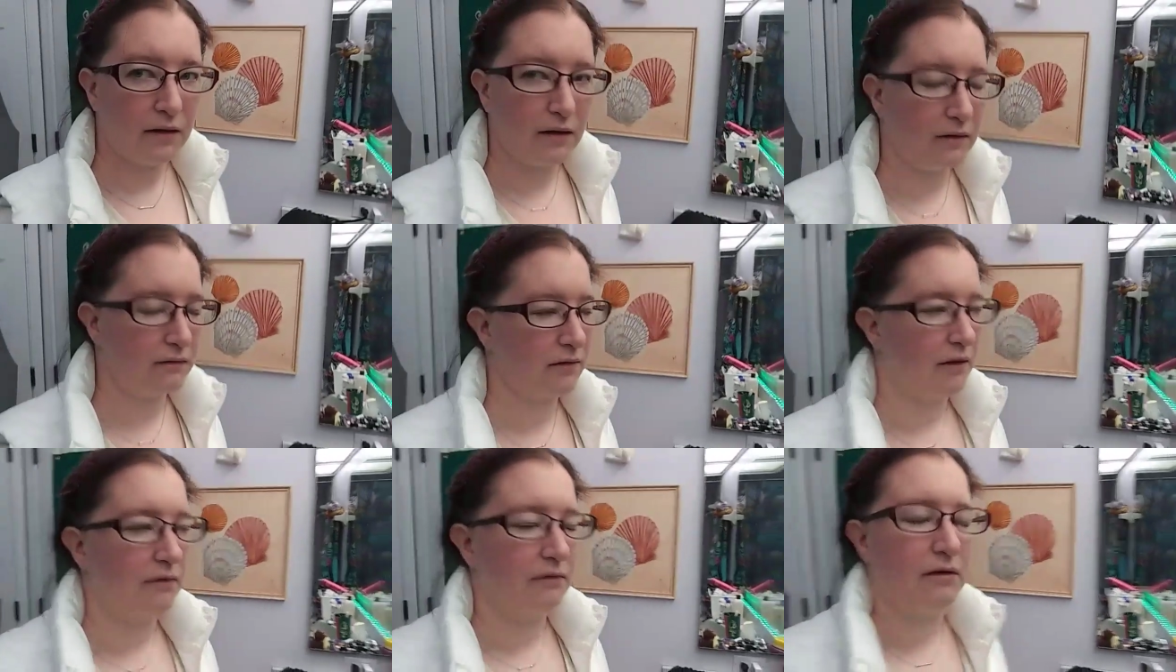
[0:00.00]

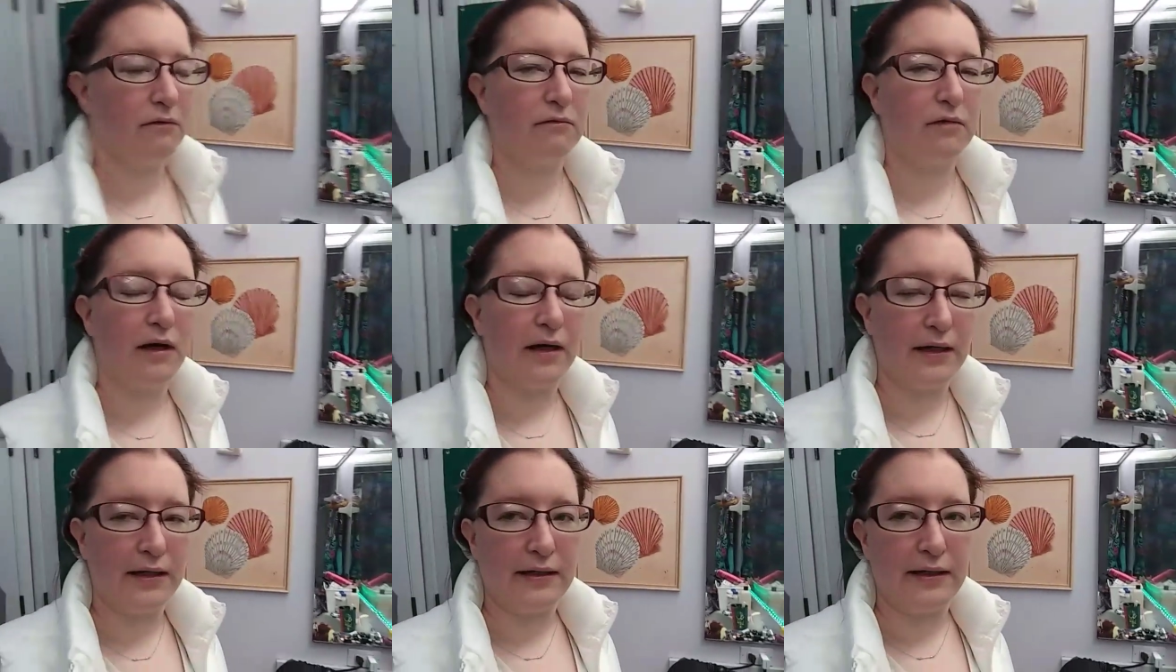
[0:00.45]
I'm uh,
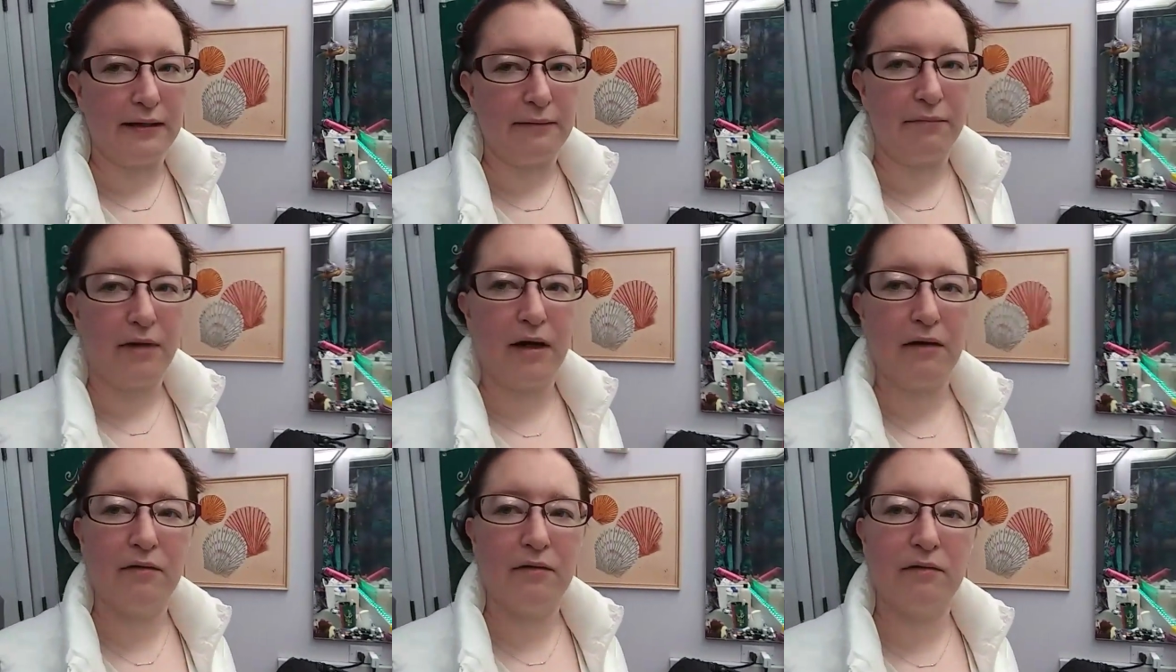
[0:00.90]
running the
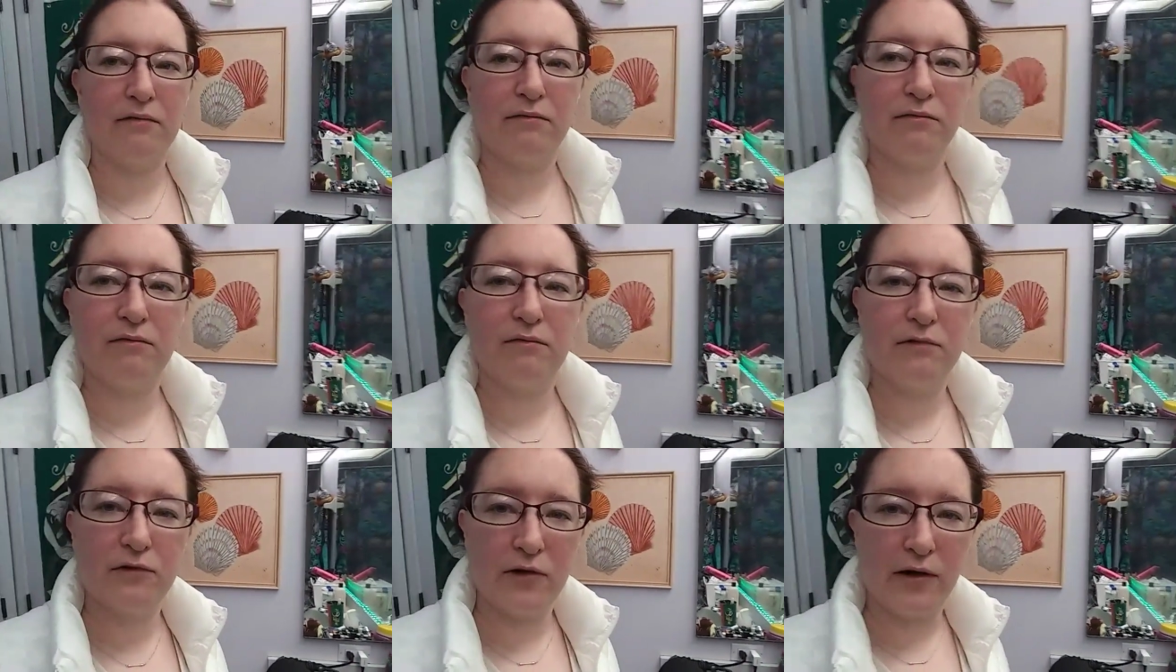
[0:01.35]
empire, we're
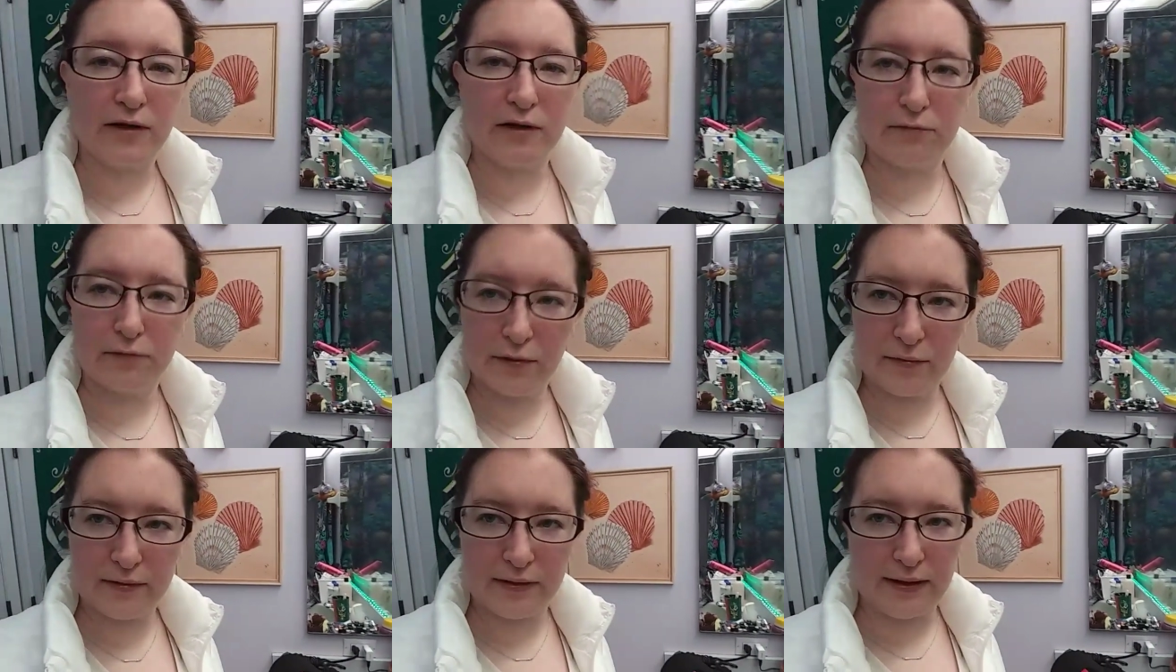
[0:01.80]
trying to
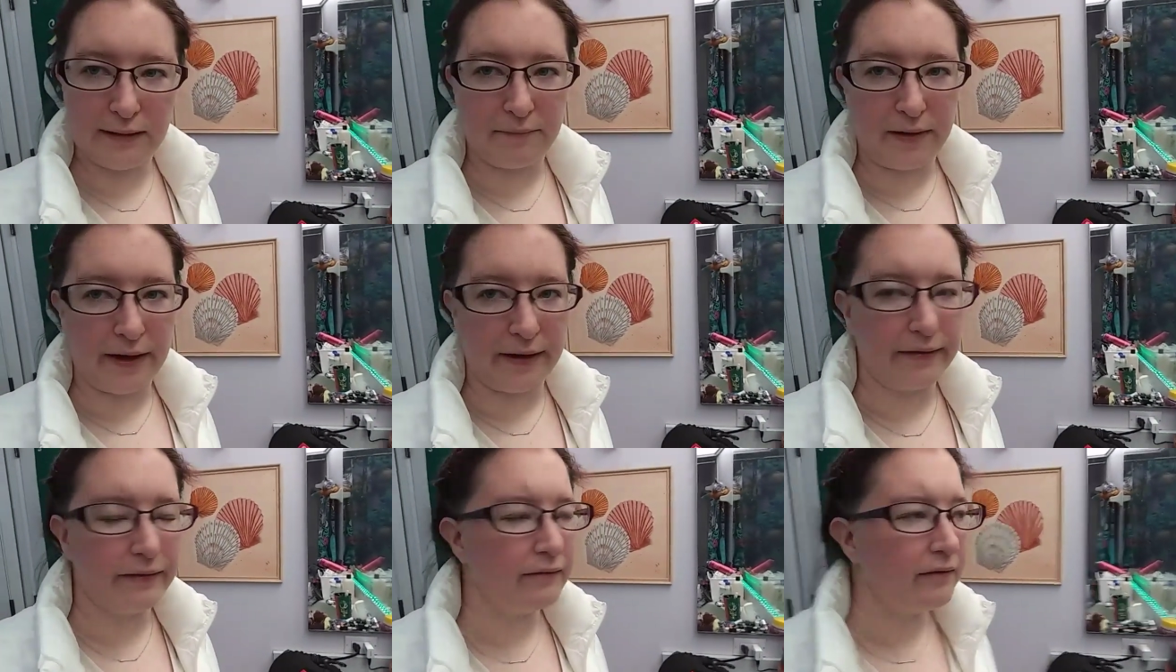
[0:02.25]
ruin the
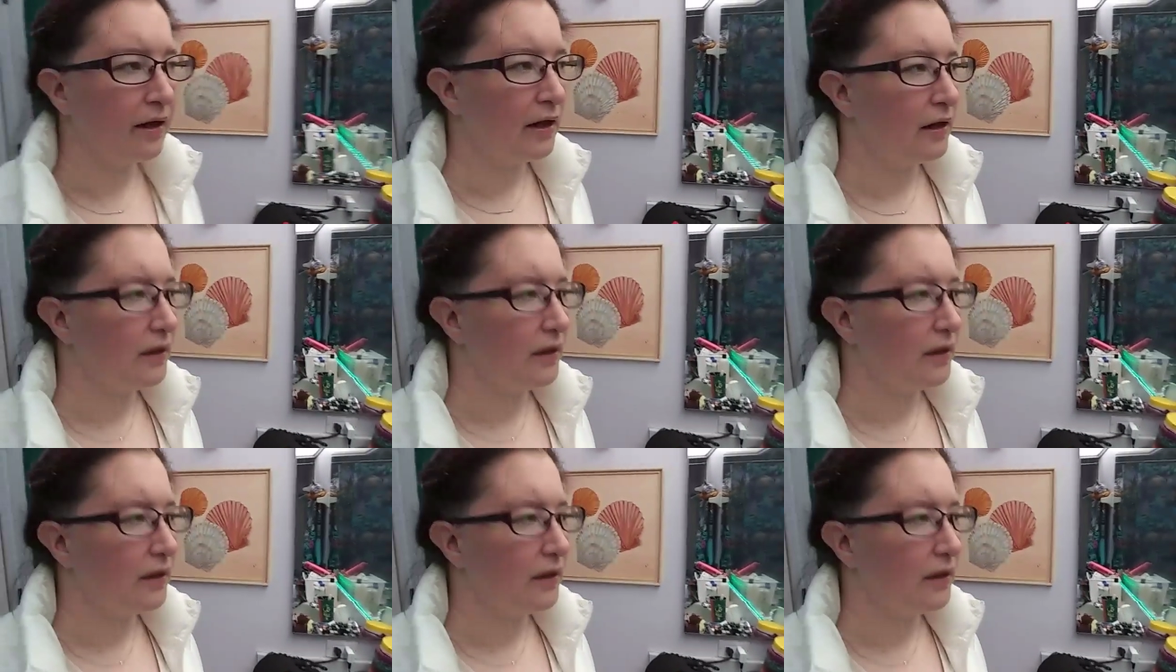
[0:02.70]
empire.